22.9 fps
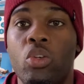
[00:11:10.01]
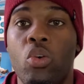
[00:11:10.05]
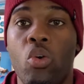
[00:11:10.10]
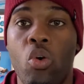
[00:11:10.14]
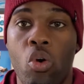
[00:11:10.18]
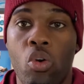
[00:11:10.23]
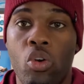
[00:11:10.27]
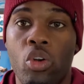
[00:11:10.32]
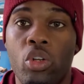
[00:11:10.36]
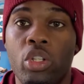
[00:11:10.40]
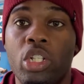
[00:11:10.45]
you
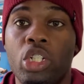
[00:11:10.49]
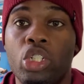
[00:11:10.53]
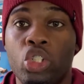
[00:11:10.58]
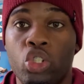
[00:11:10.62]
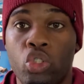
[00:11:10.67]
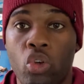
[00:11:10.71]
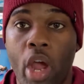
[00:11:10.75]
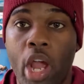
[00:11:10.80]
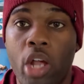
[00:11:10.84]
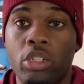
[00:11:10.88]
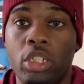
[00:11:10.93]
ordered the
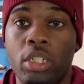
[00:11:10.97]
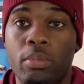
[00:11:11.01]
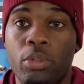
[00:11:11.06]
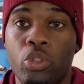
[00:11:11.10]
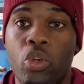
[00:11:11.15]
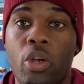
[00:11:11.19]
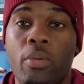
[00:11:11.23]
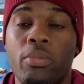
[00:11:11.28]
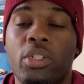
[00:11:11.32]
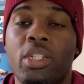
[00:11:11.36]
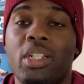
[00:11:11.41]
trial
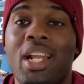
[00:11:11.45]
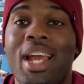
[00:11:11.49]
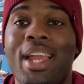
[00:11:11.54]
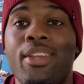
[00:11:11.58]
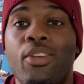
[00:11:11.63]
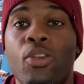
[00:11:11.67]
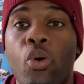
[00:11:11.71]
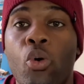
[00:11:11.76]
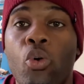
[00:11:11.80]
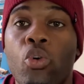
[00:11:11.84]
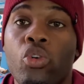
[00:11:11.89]
subscription and
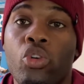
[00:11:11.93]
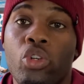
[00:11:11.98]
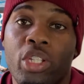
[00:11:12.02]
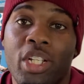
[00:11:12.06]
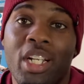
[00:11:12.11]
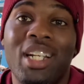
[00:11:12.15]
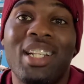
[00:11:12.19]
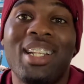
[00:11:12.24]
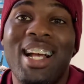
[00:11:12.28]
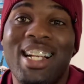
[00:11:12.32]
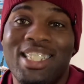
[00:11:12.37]
you ordered
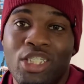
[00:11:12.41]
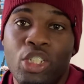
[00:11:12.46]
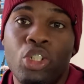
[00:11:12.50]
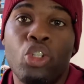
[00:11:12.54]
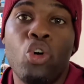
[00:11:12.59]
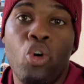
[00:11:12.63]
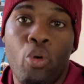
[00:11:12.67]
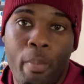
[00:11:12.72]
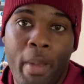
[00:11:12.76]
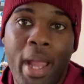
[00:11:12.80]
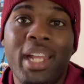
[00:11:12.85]
the
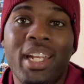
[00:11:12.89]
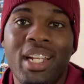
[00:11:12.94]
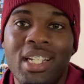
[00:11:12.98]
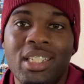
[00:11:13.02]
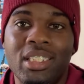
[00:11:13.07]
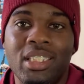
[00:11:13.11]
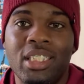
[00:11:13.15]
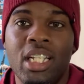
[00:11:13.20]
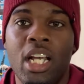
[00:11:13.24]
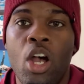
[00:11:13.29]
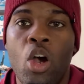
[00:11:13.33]
classical
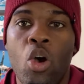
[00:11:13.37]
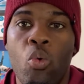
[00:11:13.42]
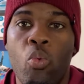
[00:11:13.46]
maintenance,